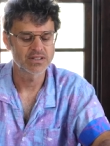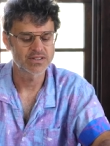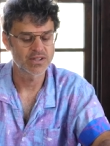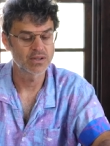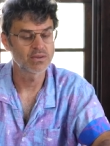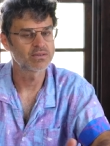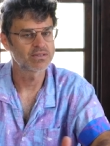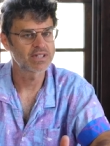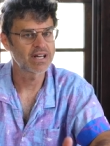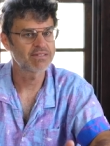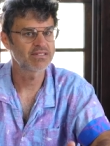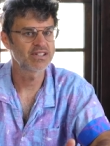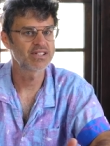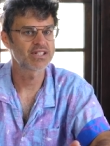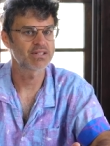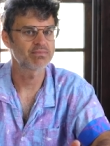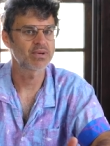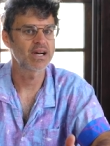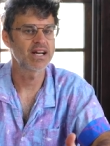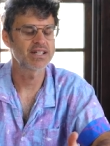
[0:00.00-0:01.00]
So
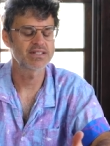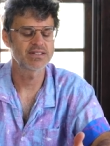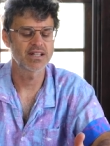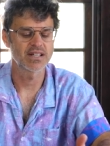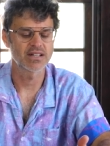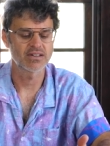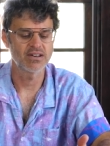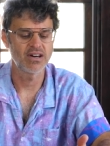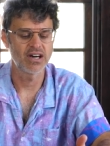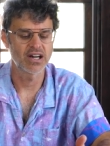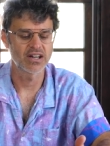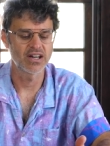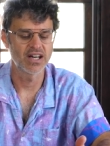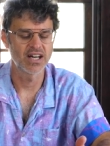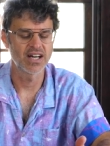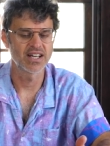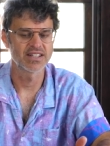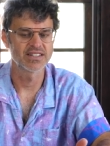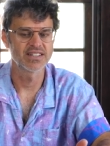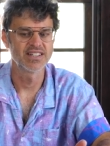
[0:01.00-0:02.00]
definitely surprising that it caught
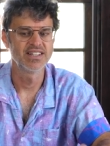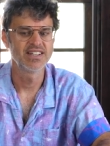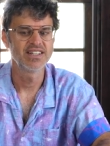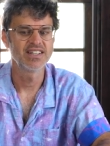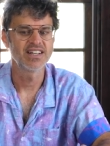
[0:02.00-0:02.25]
on.